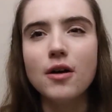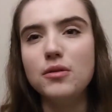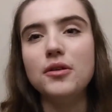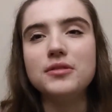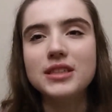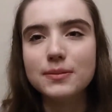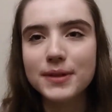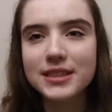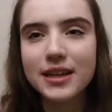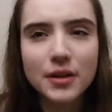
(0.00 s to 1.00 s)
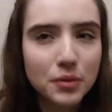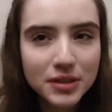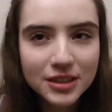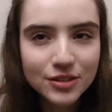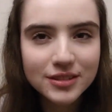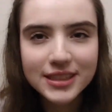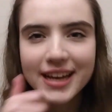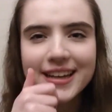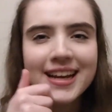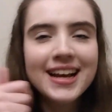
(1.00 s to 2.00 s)
oh, Lottie's busy at an audition
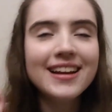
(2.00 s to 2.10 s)
today.